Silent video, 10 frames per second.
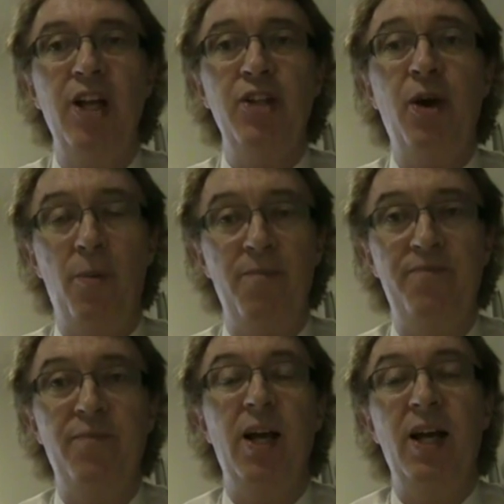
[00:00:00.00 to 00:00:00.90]
So,
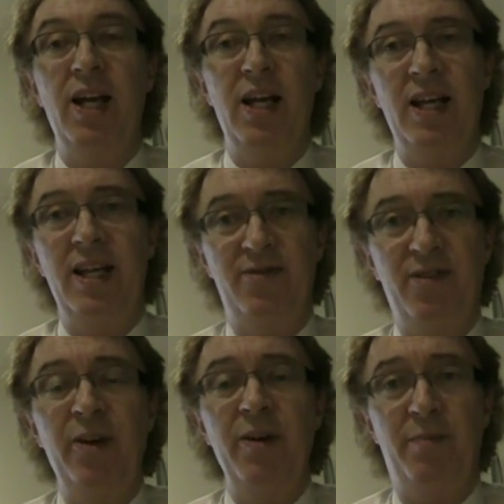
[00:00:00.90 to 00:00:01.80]
it's
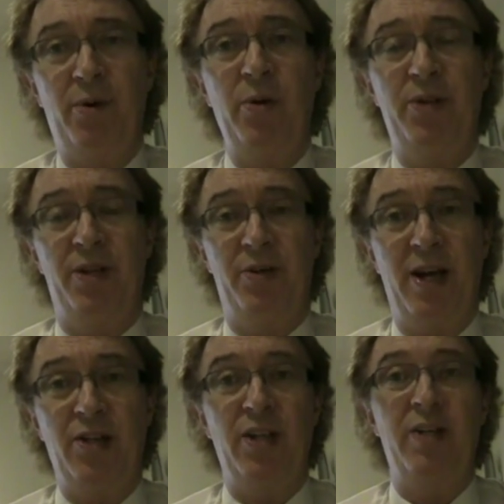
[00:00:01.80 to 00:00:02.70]
very important to
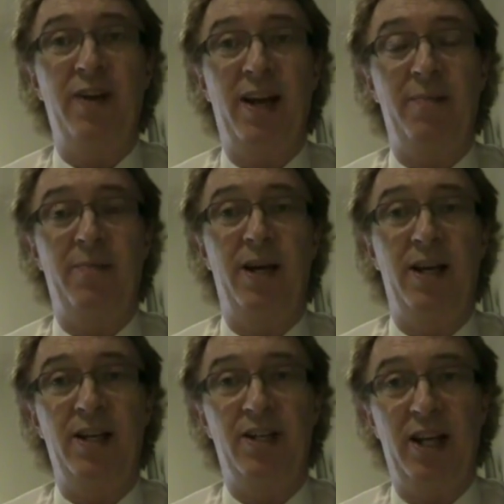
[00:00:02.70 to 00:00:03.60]
actually develop
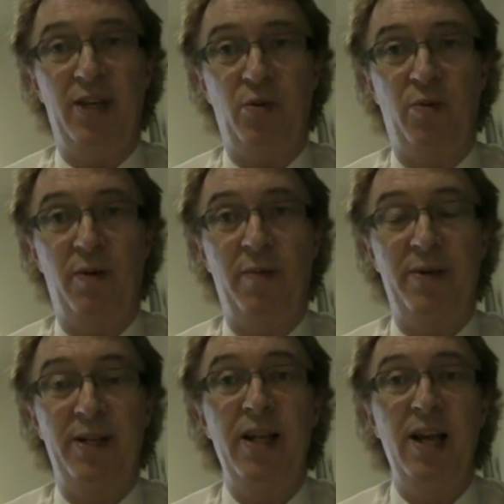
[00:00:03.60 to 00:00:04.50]
intellectual
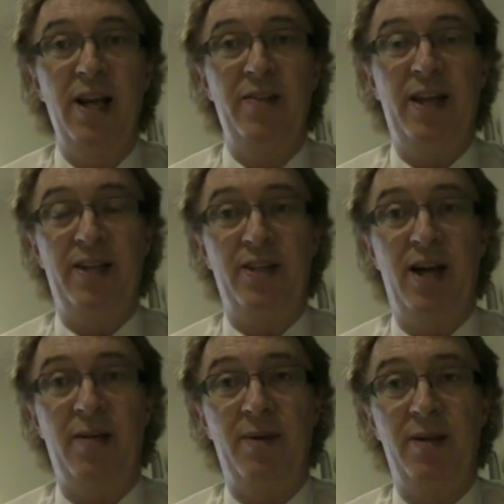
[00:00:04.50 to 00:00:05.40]
property that
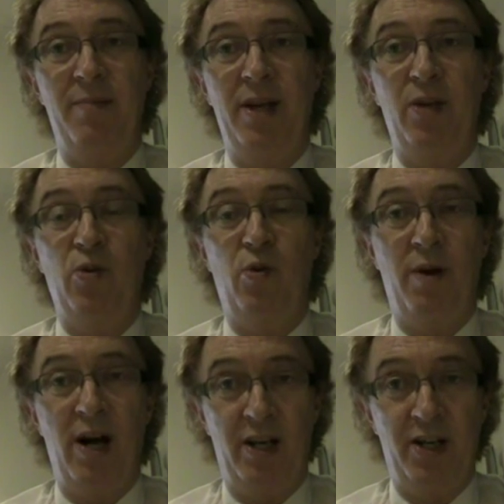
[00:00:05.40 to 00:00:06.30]
in the medical,
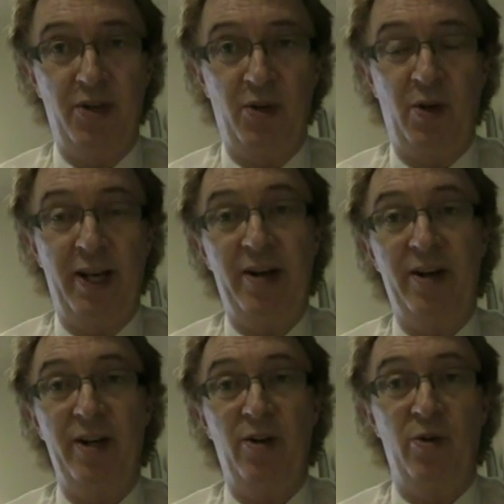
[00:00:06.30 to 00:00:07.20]
biological
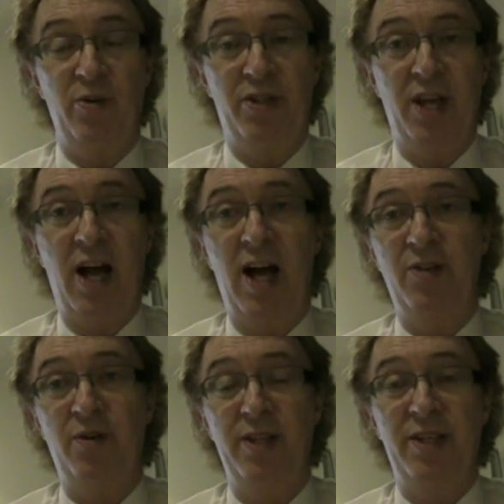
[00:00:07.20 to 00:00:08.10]
area, or in
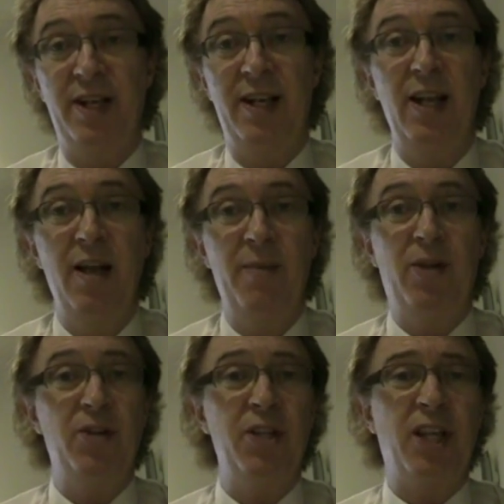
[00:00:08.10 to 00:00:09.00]
science or internet,
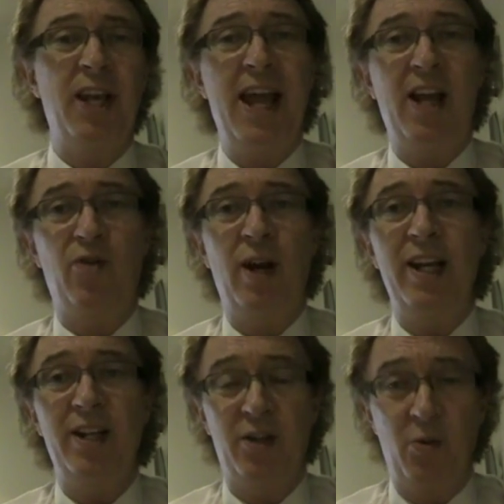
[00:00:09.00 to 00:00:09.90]
because this can add
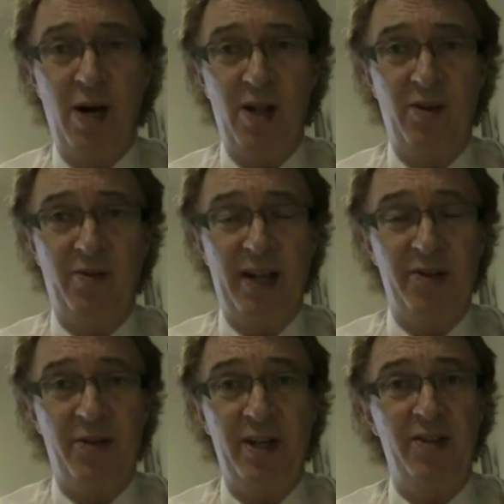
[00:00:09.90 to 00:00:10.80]
greatly to the wealth of
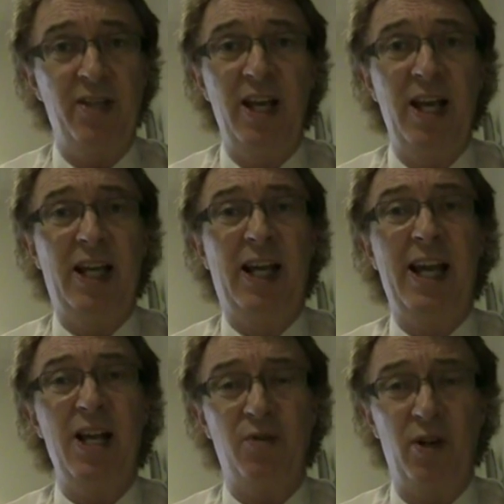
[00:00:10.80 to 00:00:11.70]
countries. It
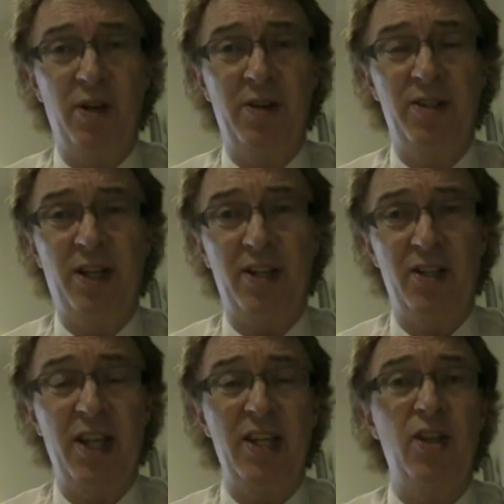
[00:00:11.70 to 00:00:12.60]
accounts for a lot of the
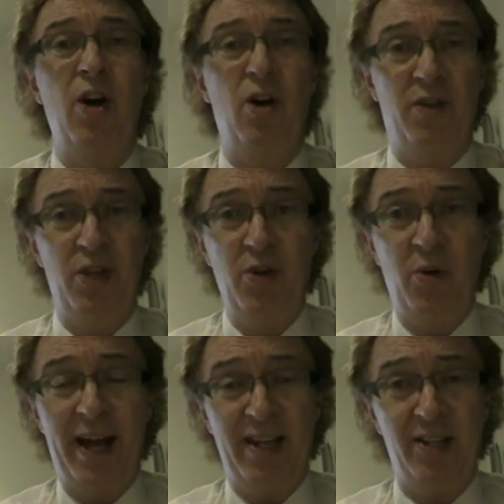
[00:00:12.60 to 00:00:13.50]
success of the
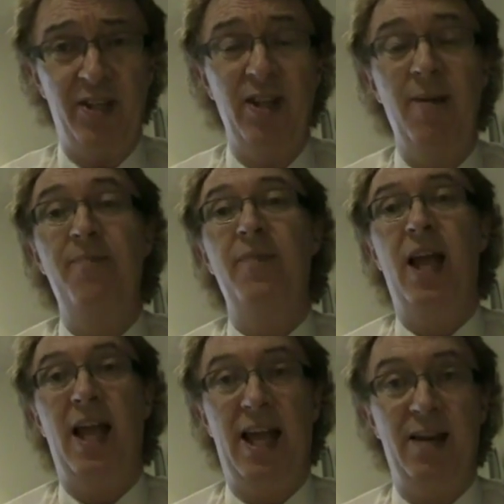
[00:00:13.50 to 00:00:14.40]
US
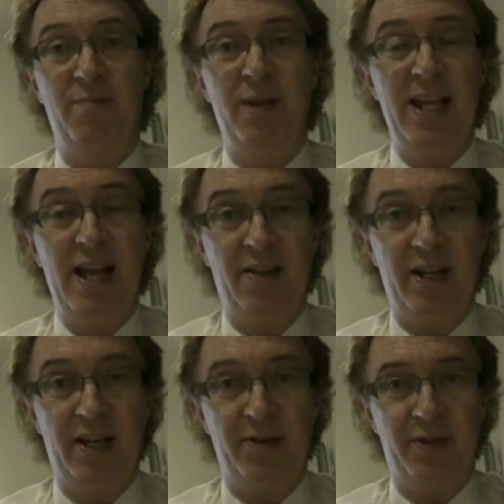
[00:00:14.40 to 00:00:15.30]
and many other
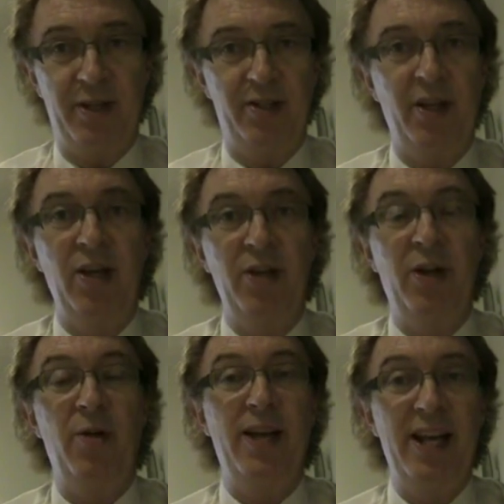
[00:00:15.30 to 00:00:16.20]
countries. You
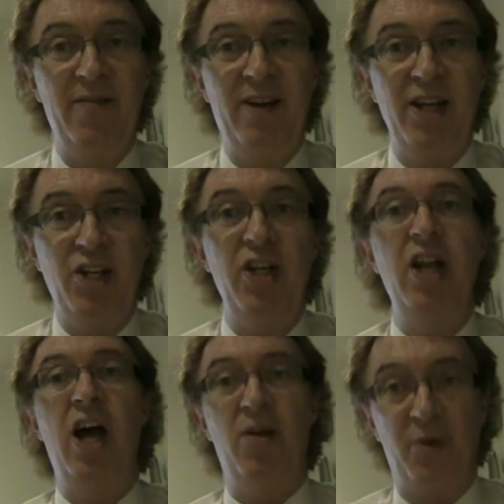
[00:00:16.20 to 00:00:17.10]
know,
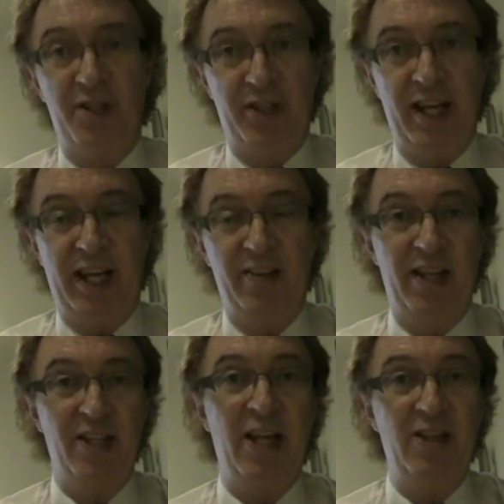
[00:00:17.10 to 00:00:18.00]
innovation and risk-taking.
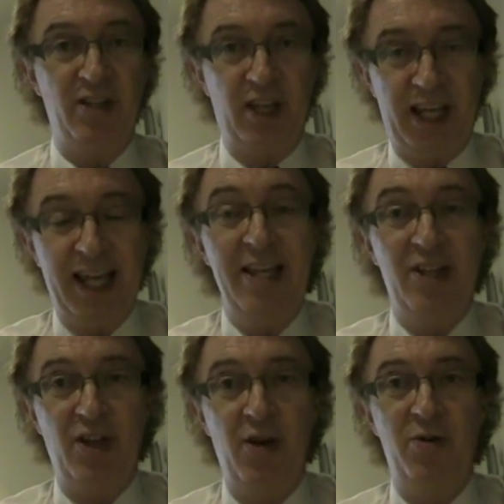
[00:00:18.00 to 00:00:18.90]
They say this is a
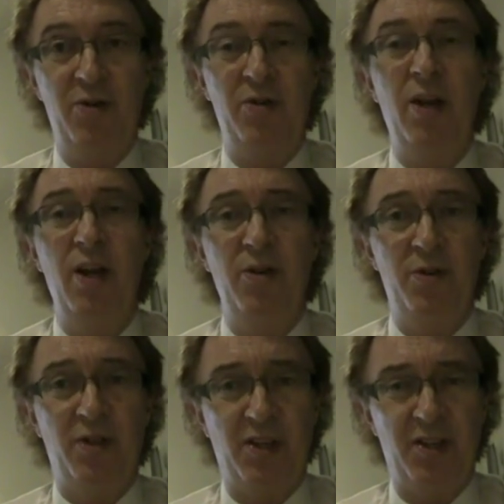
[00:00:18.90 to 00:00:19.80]
keystone
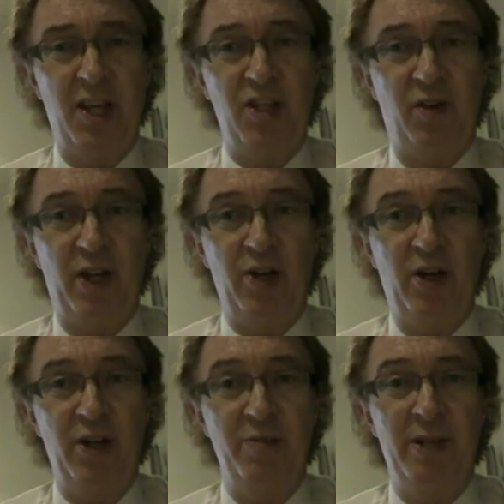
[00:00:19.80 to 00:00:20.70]
to successful
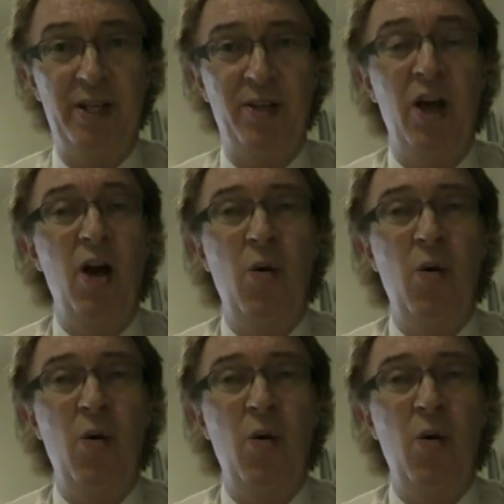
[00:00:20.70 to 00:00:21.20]
economies.